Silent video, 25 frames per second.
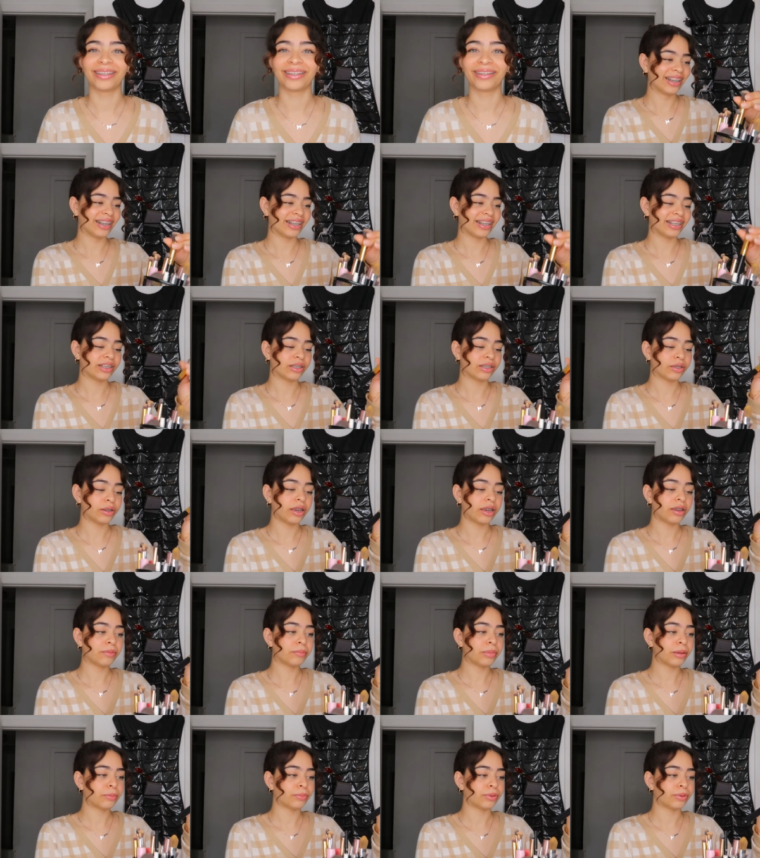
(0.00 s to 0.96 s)
Alright, so I
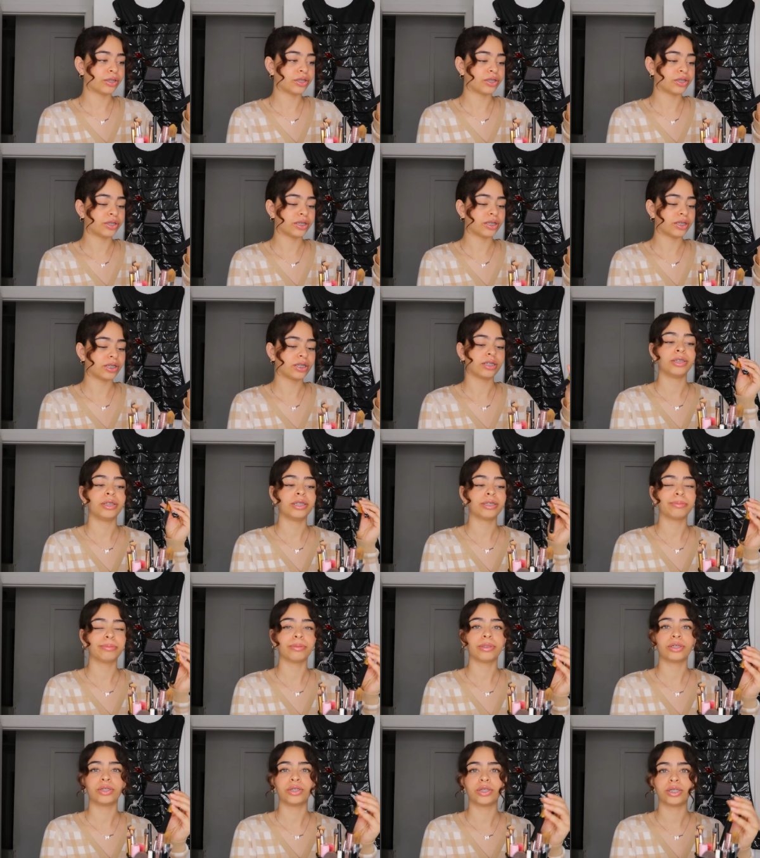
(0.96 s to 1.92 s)
have my brushes. These
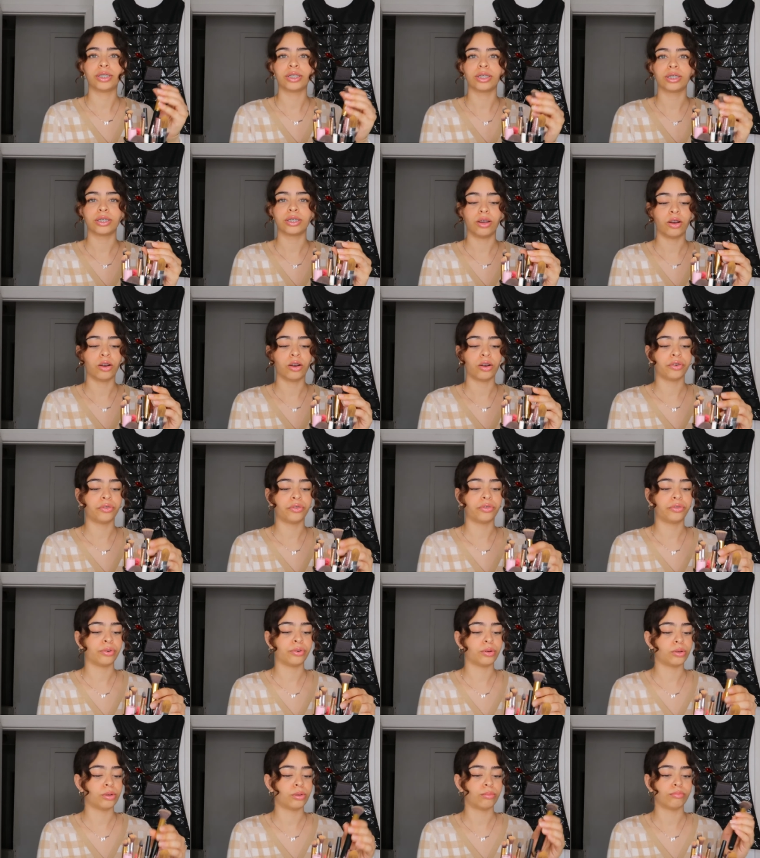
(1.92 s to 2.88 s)
brushes are
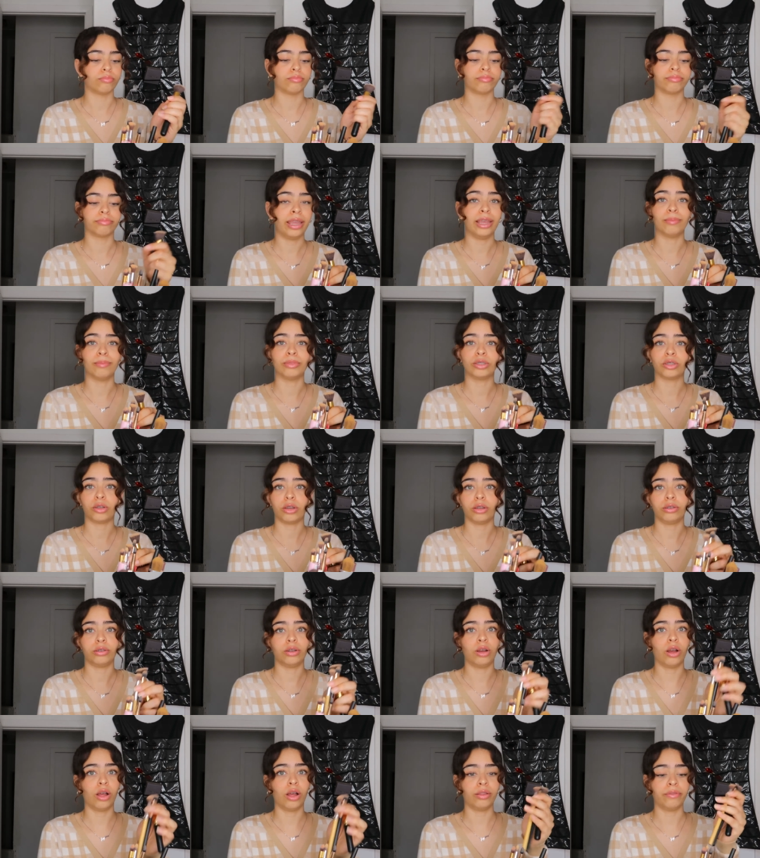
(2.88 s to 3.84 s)
from
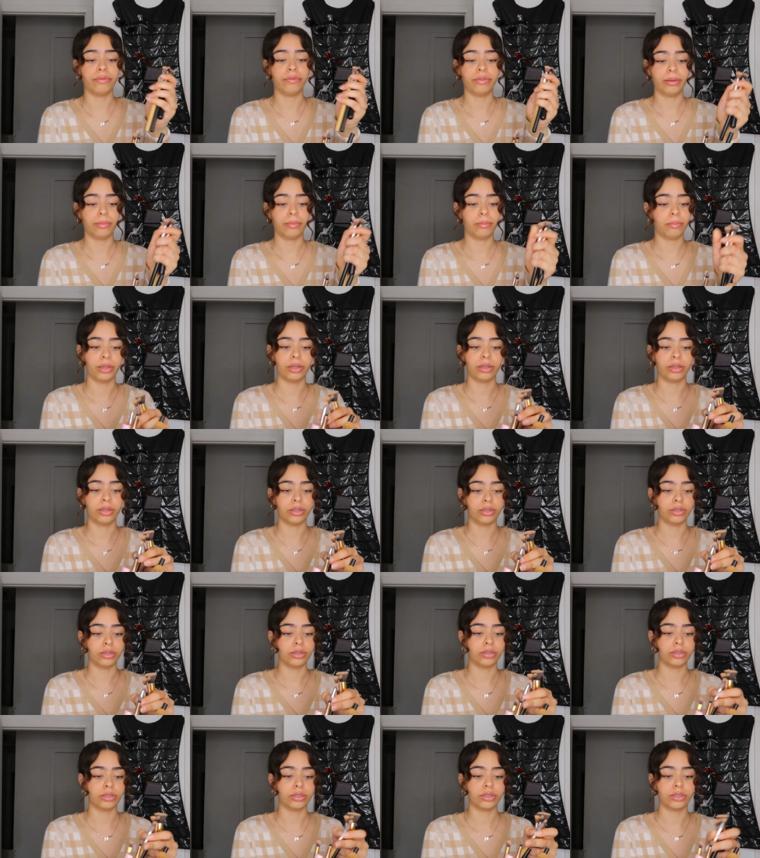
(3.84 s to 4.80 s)
Amazon, all of them,
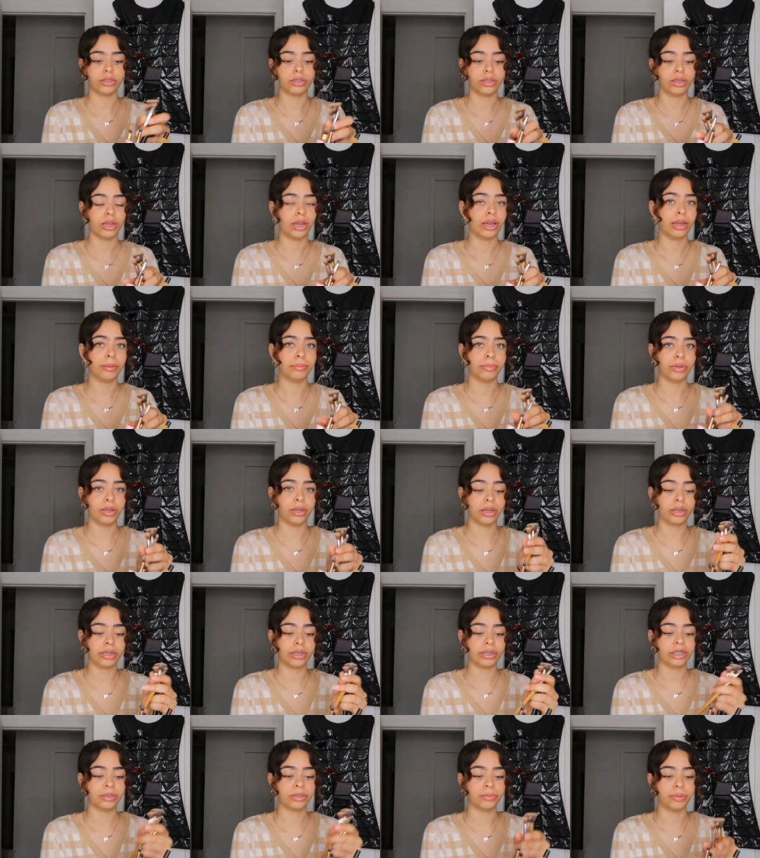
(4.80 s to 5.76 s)
because I'm
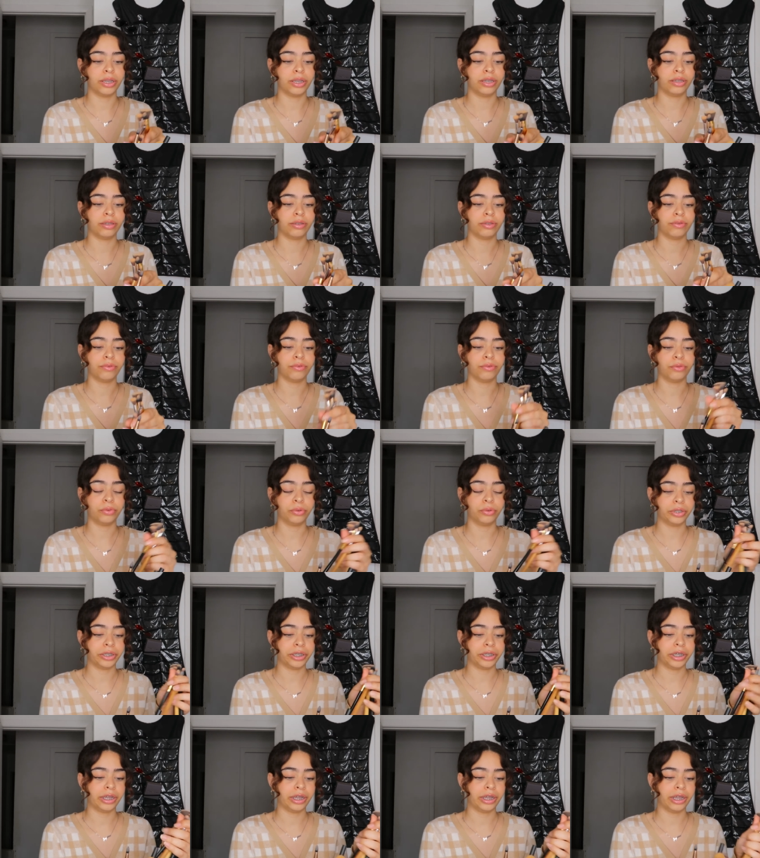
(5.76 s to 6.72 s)
not going to spend
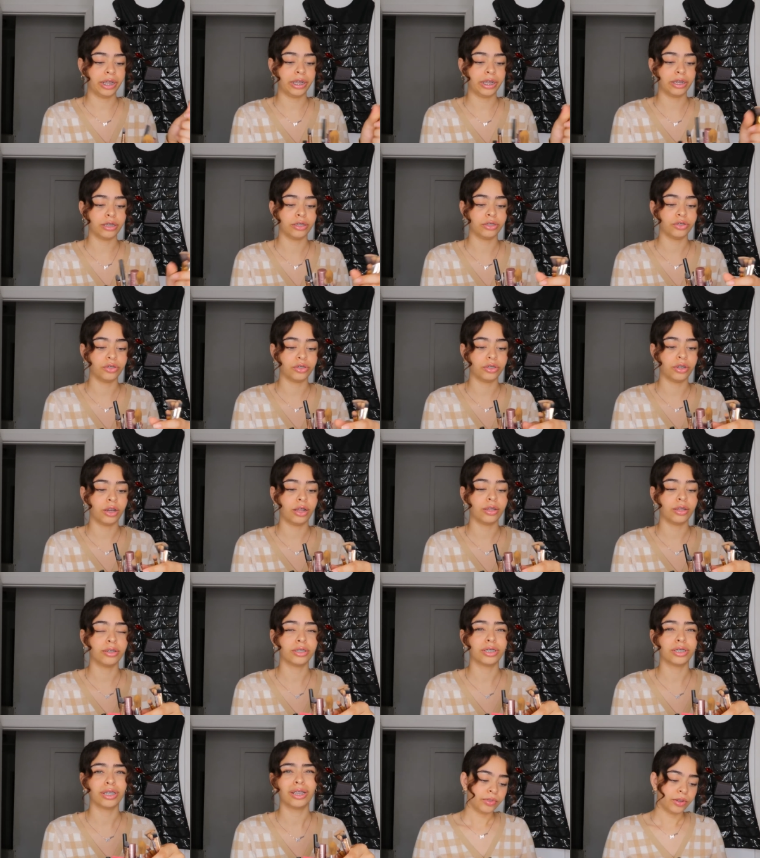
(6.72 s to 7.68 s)
forty-eight hundred
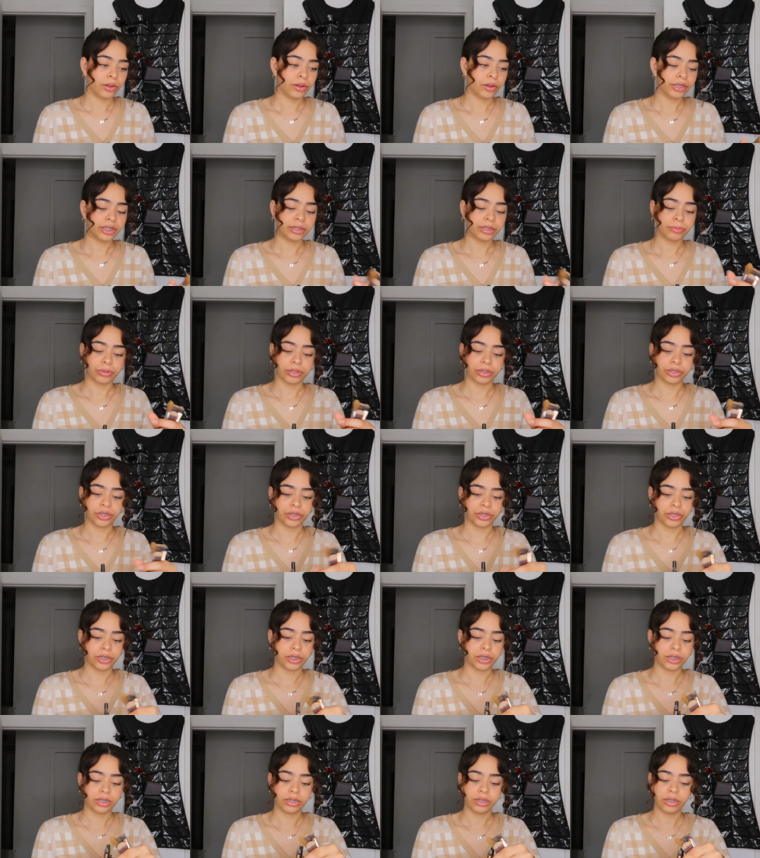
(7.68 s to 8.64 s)
dollars. All these
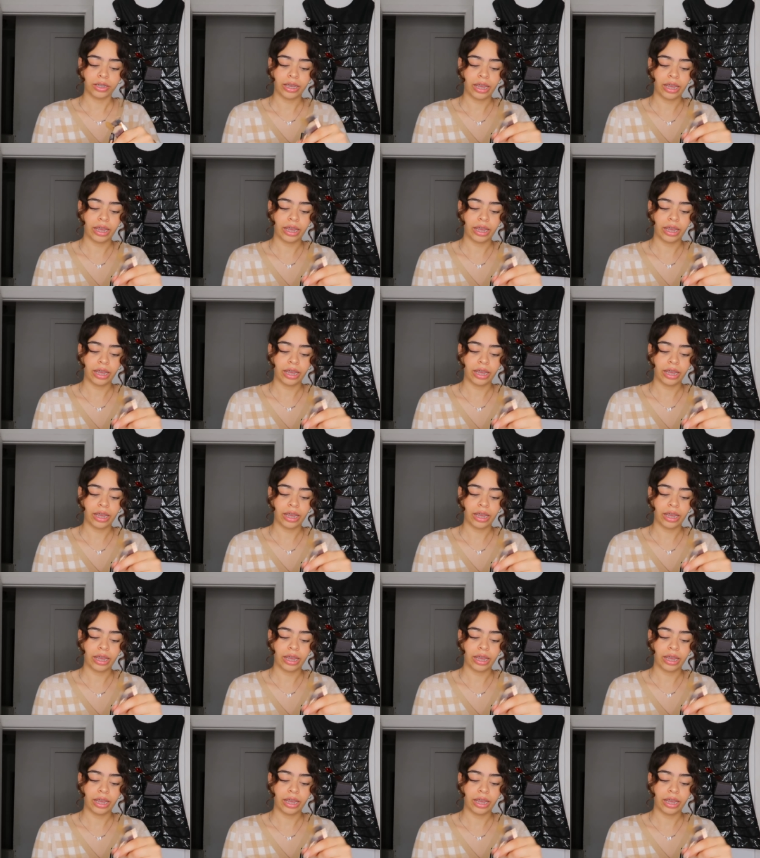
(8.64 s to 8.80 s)
brushes,